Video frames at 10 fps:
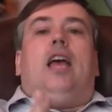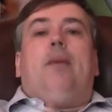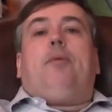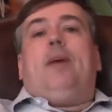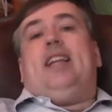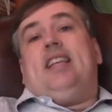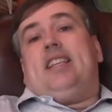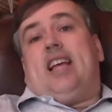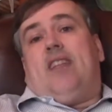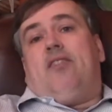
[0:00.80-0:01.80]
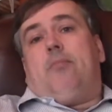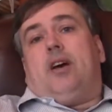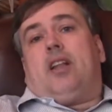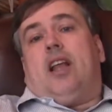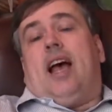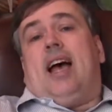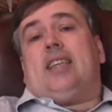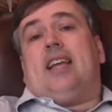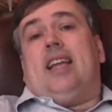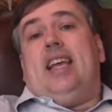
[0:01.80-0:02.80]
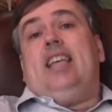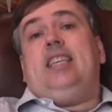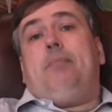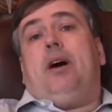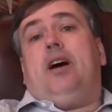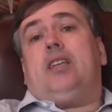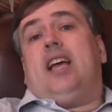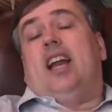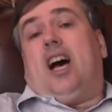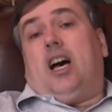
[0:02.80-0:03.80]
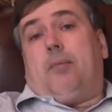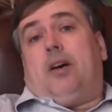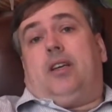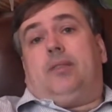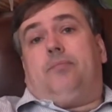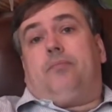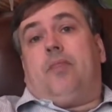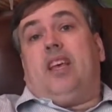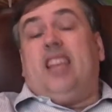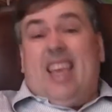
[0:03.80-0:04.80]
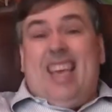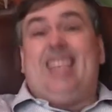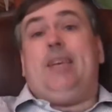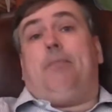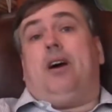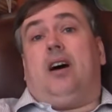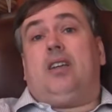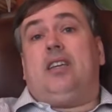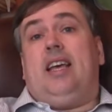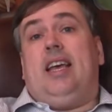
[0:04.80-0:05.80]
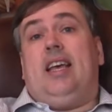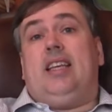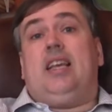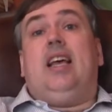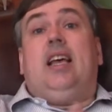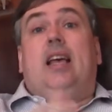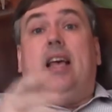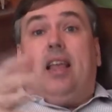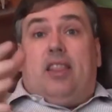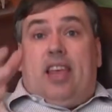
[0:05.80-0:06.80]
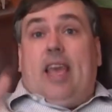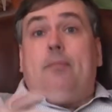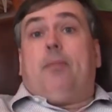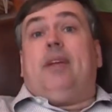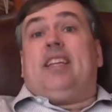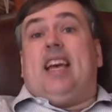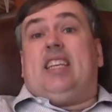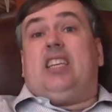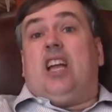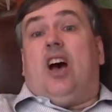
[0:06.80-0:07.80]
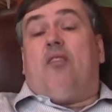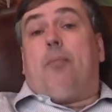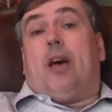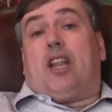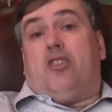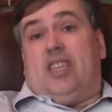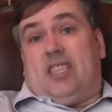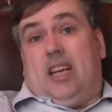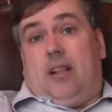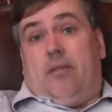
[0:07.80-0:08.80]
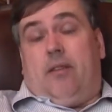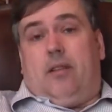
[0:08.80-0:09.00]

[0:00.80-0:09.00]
Implementing the Telephone Butler has an easy part and a hard part. The easy part is the implementation of the butler itself.